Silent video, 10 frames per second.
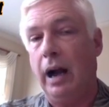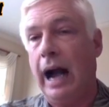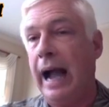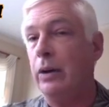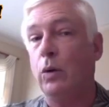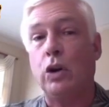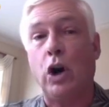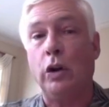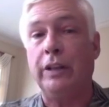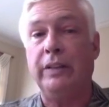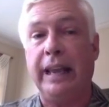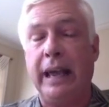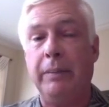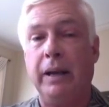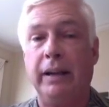I don't call it the
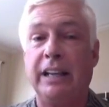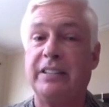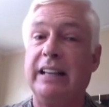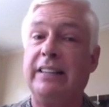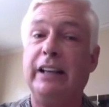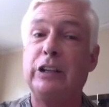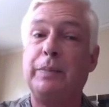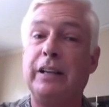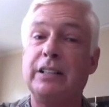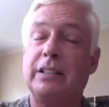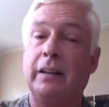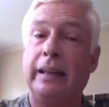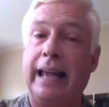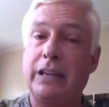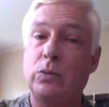MLS, and I think it's because the
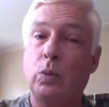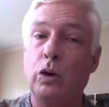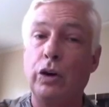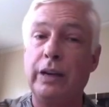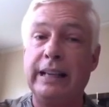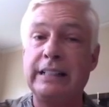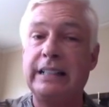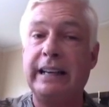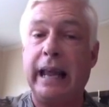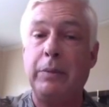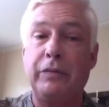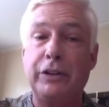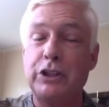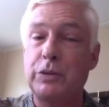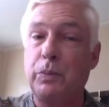last word is the name of
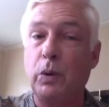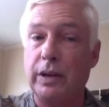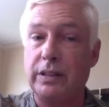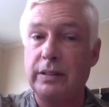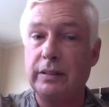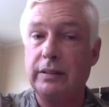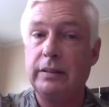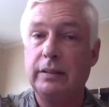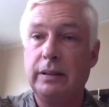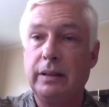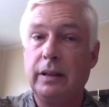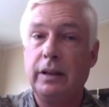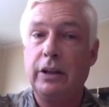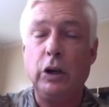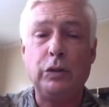the sport.
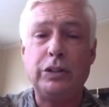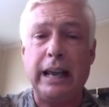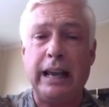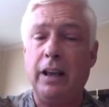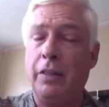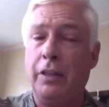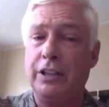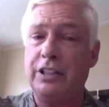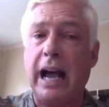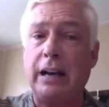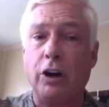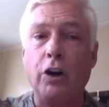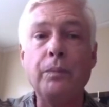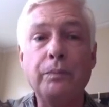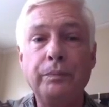You don't say the soccer.